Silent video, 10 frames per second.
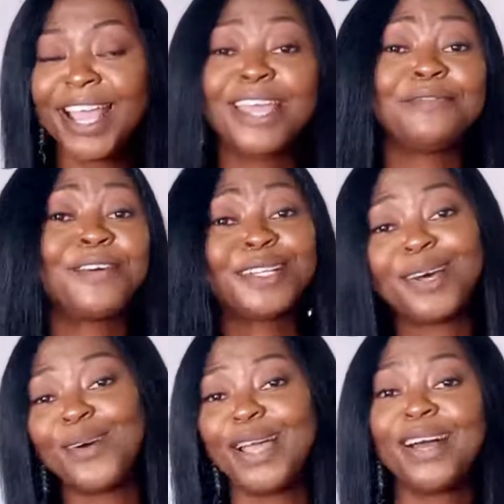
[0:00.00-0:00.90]
In fact,
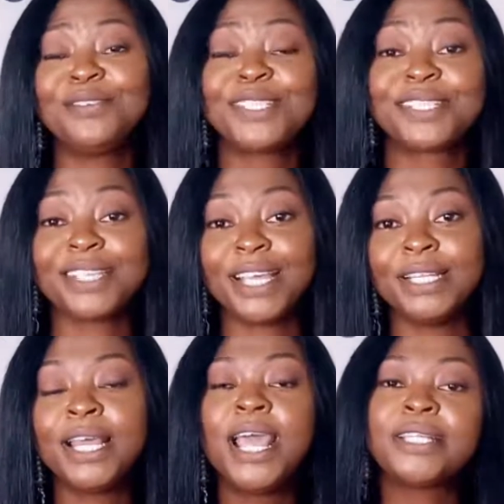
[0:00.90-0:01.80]
now I have a
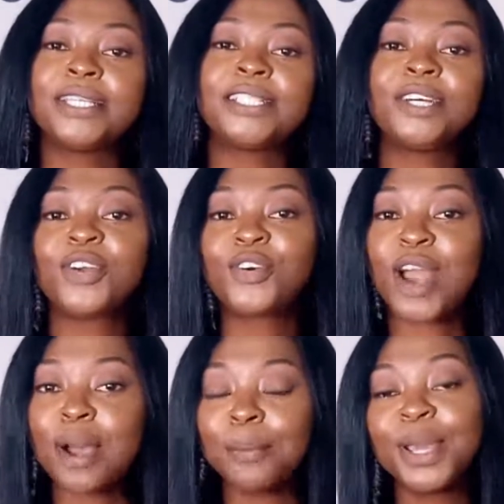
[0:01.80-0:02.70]
saying that the
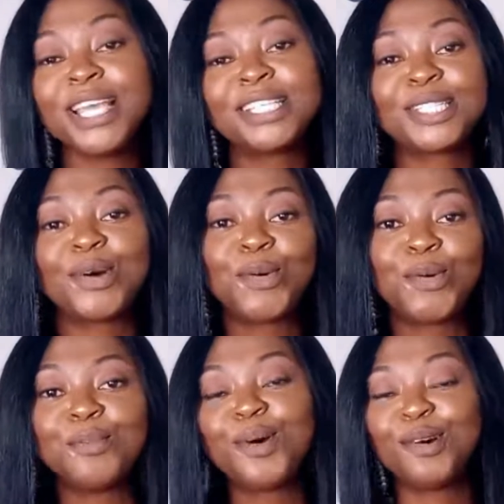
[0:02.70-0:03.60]
gram is the
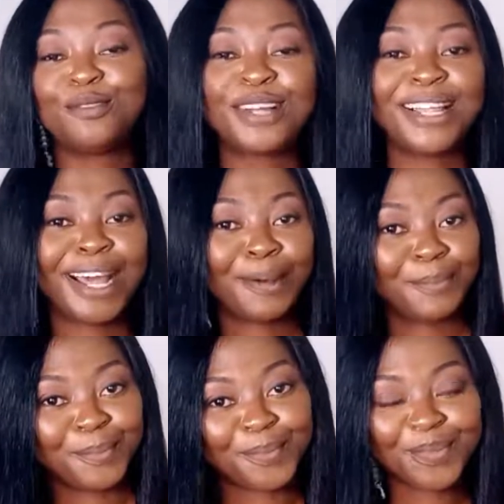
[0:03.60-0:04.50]
home of
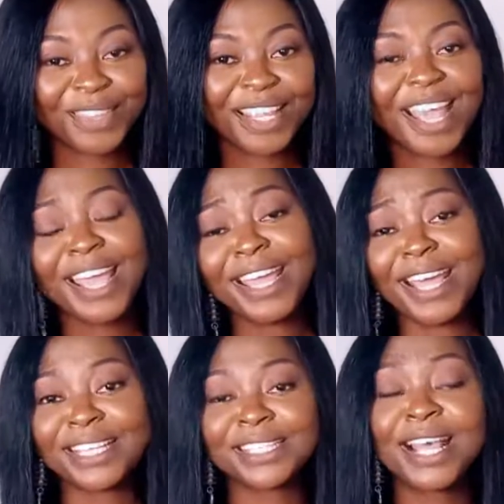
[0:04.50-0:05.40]
glam.
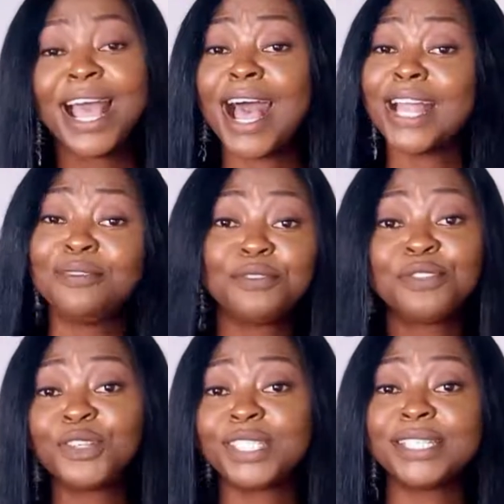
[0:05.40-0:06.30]
Yes, and if you've
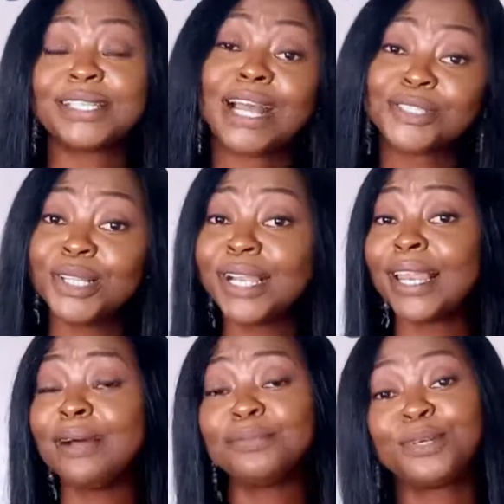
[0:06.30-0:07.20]
noticed, I actually
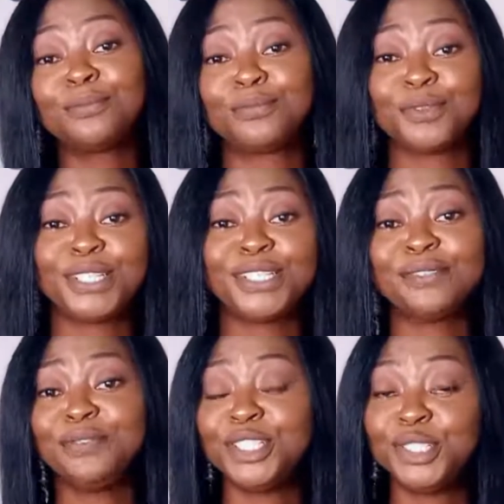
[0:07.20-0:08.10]
glammed up for
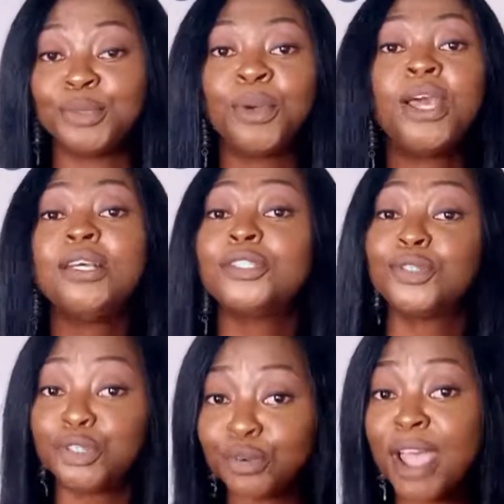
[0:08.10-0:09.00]
this video
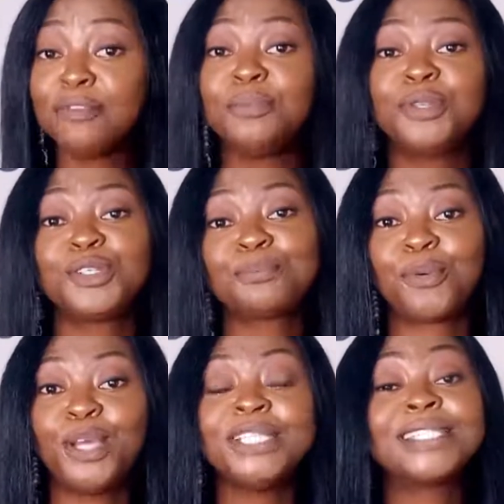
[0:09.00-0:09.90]
to drive home those
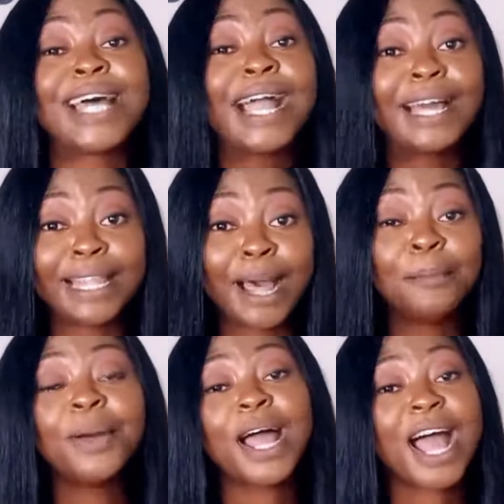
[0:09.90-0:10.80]
points that
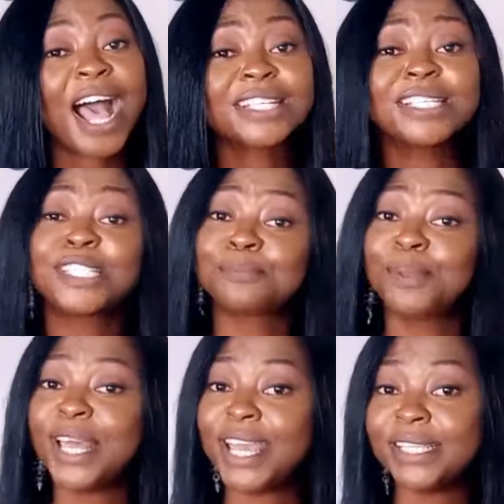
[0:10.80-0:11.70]
glam has its
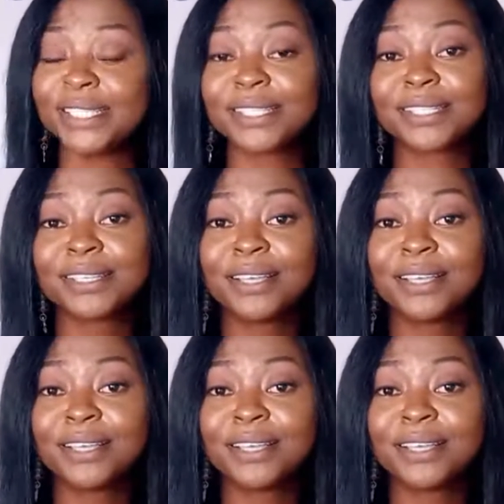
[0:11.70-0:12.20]
place.